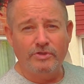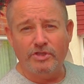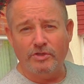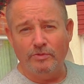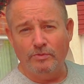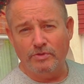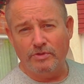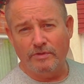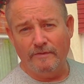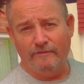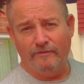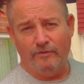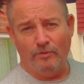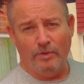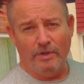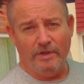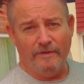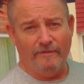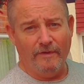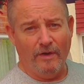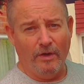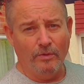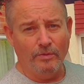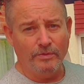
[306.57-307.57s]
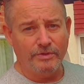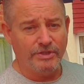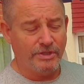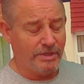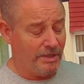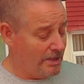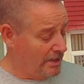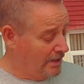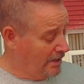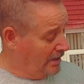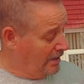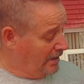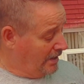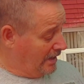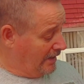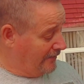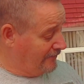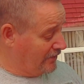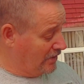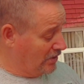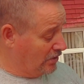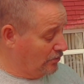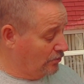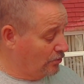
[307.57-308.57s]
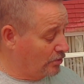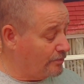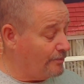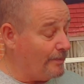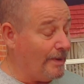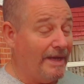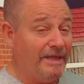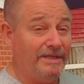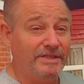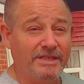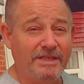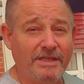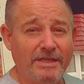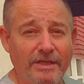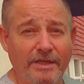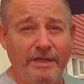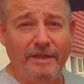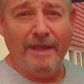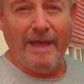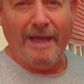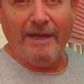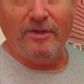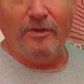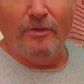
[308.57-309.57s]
240 volts. If you look, basically that